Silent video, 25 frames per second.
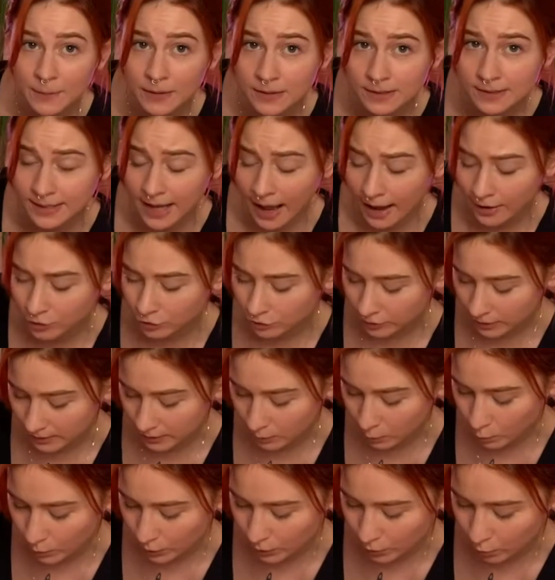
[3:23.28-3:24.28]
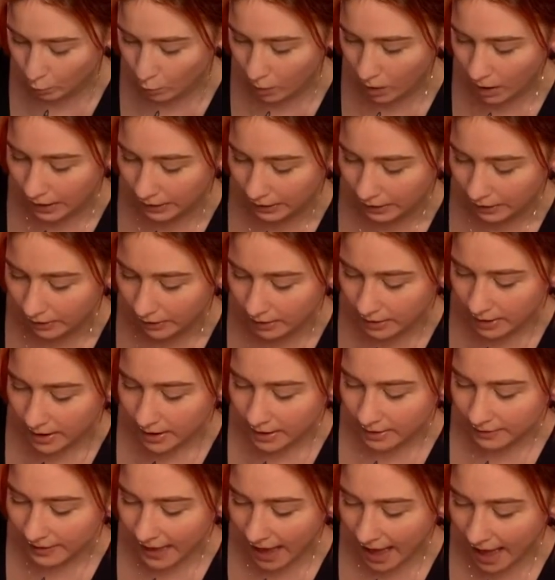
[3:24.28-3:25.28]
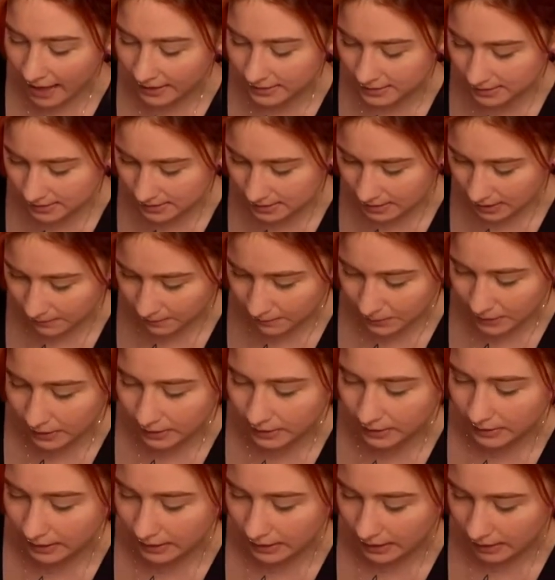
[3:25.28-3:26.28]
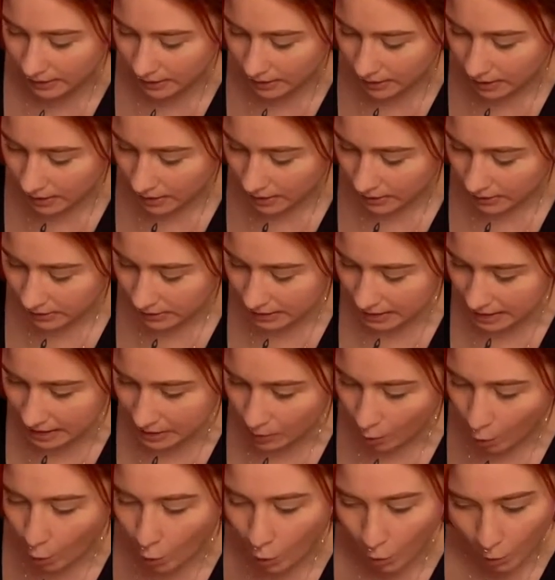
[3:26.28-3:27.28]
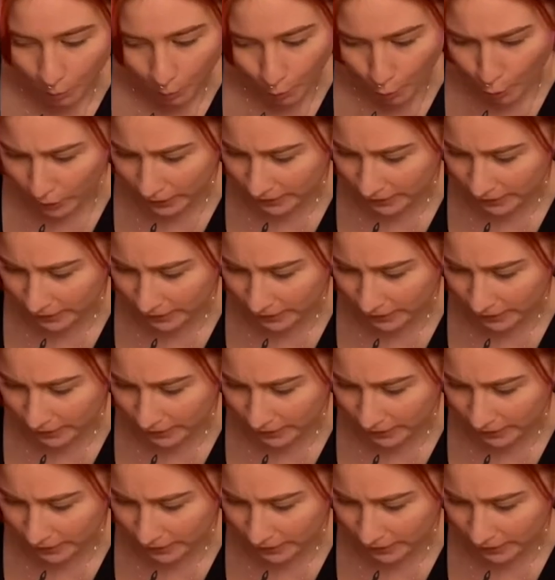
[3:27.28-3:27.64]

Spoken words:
saturated with water. That's typically the whole point